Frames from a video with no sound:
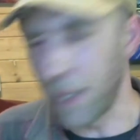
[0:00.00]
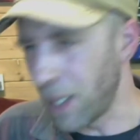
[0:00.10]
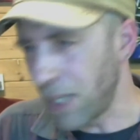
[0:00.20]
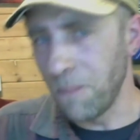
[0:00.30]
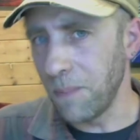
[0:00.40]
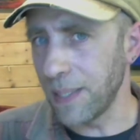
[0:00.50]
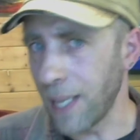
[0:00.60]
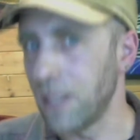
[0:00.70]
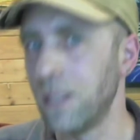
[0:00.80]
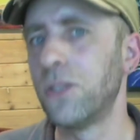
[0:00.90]
and I don't mean
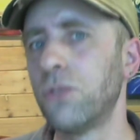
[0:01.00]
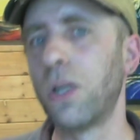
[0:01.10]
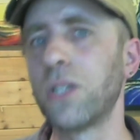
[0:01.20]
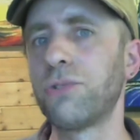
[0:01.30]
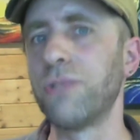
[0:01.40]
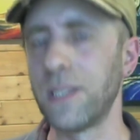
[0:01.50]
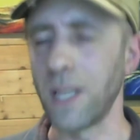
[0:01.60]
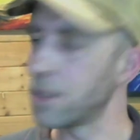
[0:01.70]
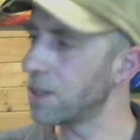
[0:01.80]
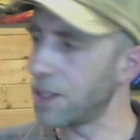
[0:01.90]
that in a derogatory
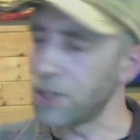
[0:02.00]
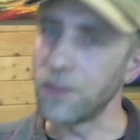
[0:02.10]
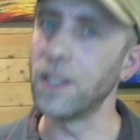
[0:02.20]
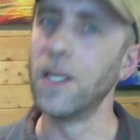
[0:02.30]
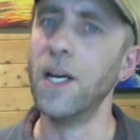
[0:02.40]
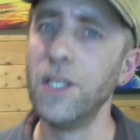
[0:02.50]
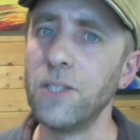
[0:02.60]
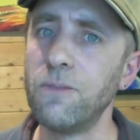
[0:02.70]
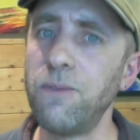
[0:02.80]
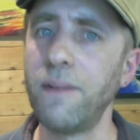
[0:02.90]
sense, because I do think
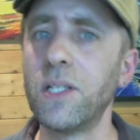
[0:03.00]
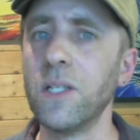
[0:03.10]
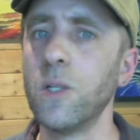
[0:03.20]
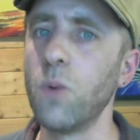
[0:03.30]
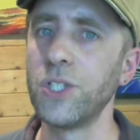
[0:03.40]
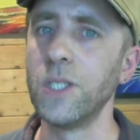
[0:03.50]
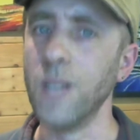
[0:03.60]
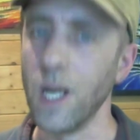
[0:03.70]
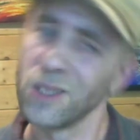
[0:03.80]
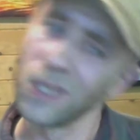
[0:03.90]
she's very good at what she
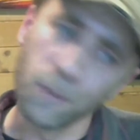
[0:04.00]
does.